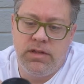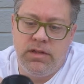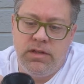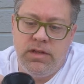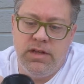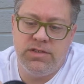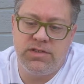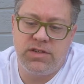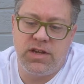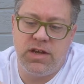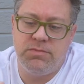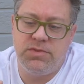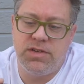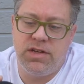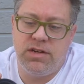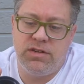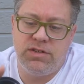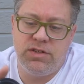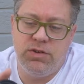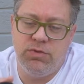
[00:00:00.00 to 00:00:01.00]
It comes
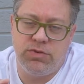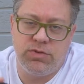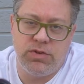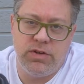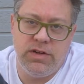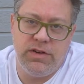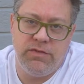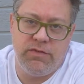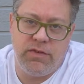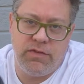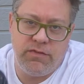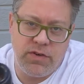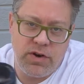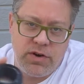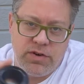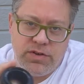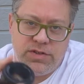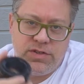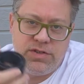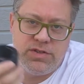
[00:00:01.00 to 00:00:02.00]
in 2 or 3 different
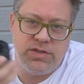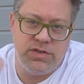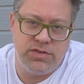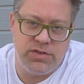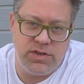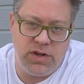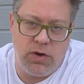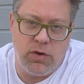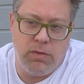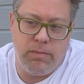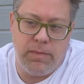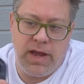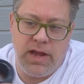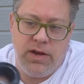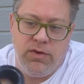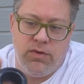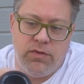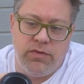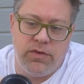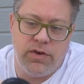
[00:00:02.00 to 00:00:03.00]
versions. There's an all
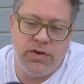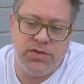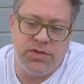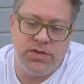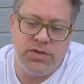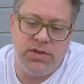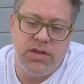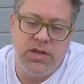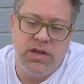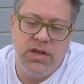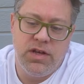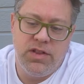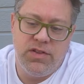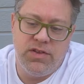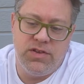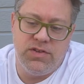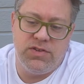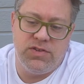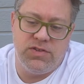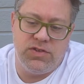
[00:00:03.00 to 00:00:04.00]
manual version.
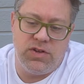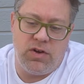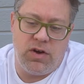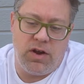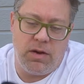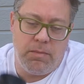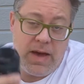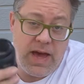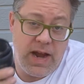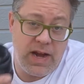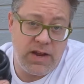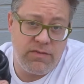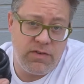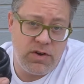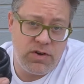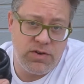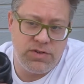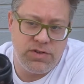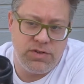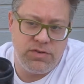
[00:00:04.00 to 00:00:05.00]
This is an automatic
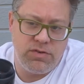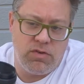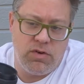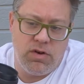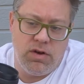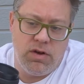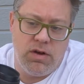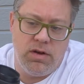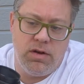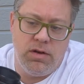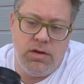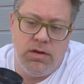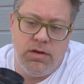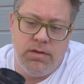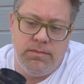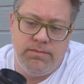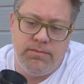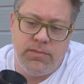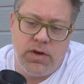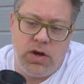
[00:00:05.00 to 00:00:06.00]
version, or
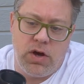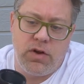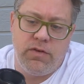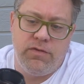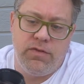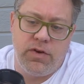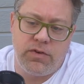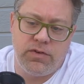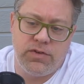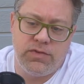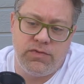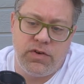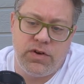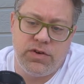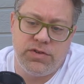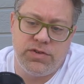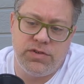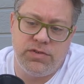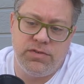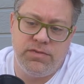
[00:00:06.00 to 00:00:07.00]
a autofocus
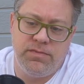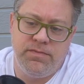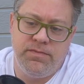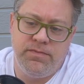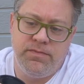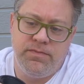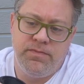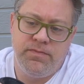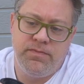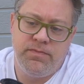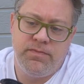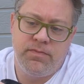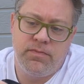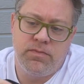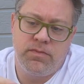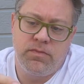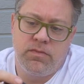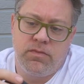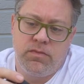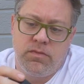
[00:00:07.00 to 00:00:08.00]
version.
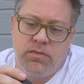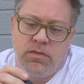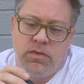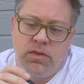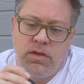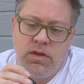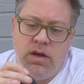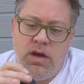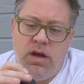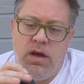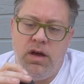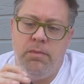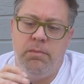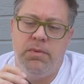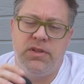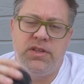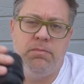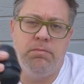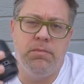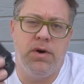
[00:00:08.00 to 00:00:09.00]

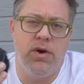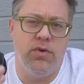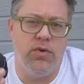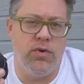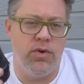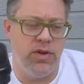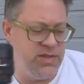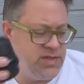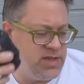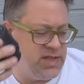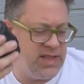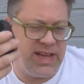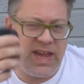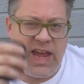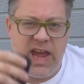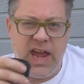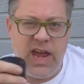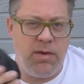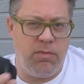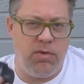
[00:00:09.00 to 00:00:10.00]
But the motor is in the
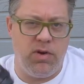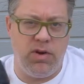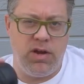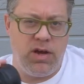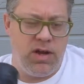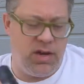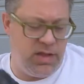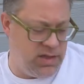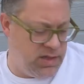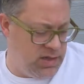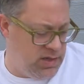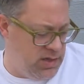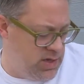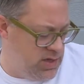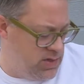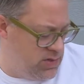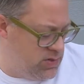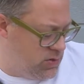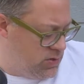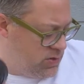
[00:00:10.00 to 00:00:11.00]
camera, not in the
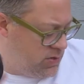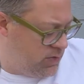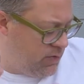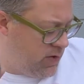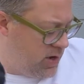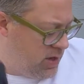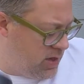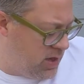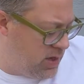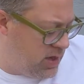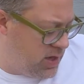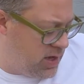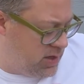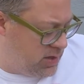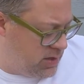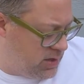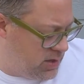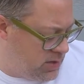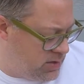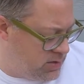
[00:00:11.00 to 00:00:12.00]
lens, so it's a fairly light
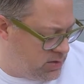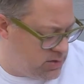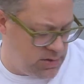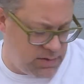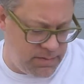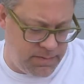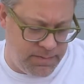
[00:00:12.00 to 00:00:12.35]
lens.